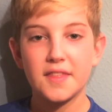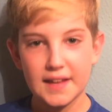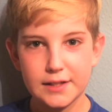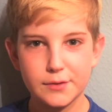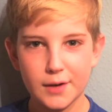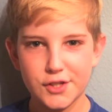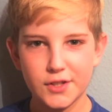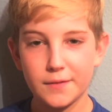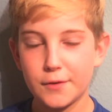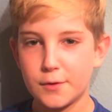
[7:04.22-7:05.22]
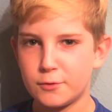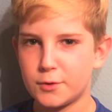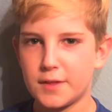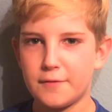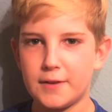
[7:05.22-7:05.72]
Thanks for watching. If you
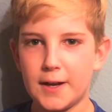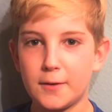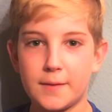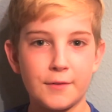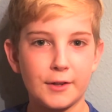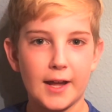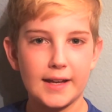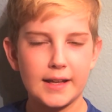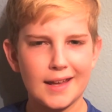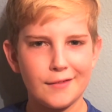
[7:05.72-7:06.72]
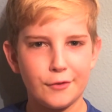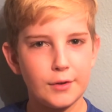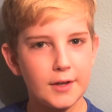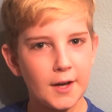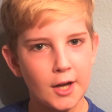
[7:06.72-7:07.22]
enjoyed the video, give it a like. If you
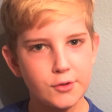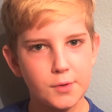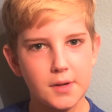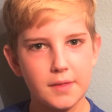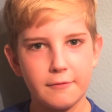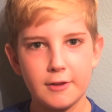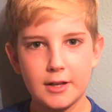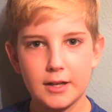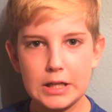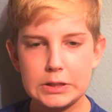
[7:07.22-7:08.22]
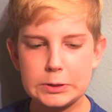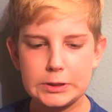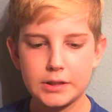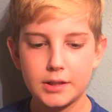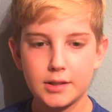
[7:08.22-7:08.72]
did not join the video,
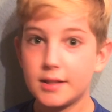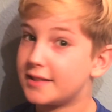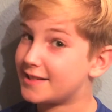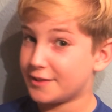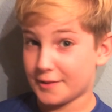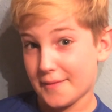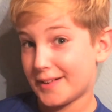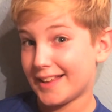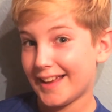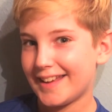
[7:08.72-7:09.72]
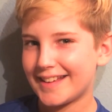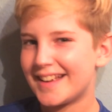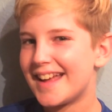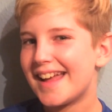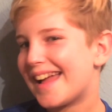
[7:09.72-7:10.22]
still give it a like.
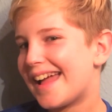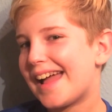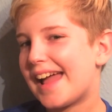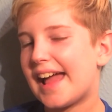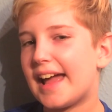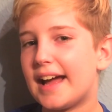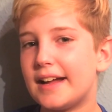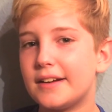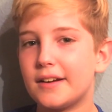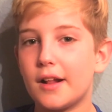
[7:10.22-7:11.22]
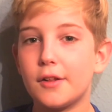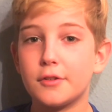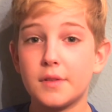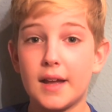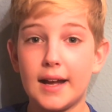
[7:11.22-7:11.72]
And other
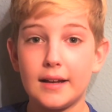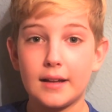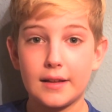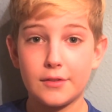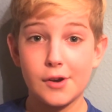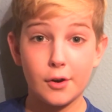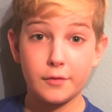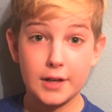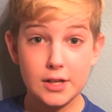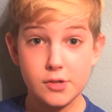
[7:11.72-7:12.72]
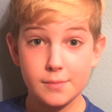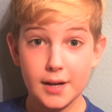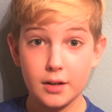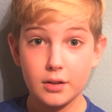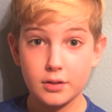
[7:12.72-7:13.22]
than that, hit the notification
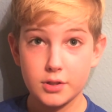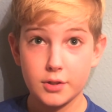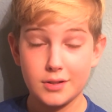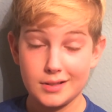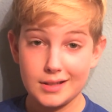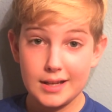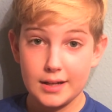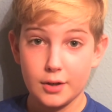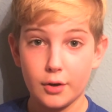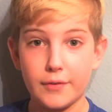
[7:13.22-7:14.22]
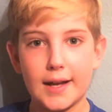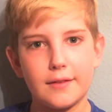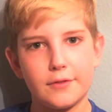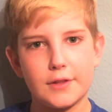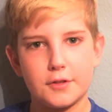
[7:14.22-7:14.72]
bell so you can get notified
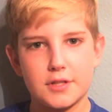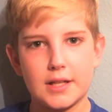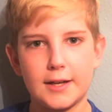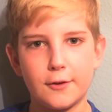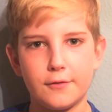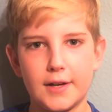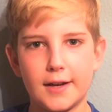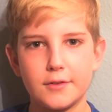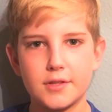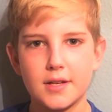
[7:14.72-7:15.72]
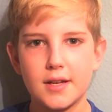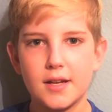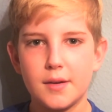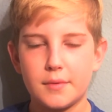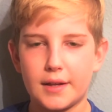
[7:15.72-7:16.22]
if there's any new videos.
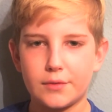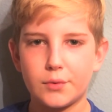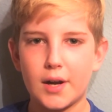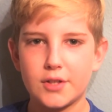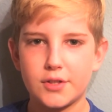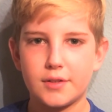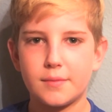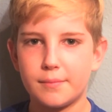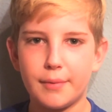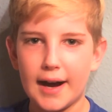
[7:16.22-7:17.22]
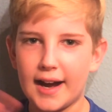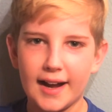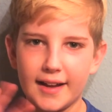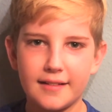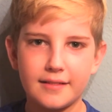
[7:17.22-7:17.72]
Thanks for watching.
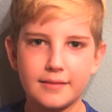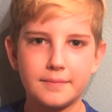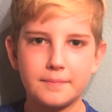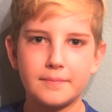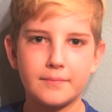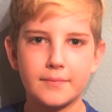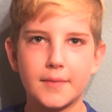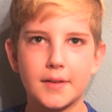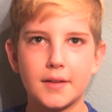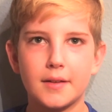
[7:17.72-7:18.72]
Bye. Mm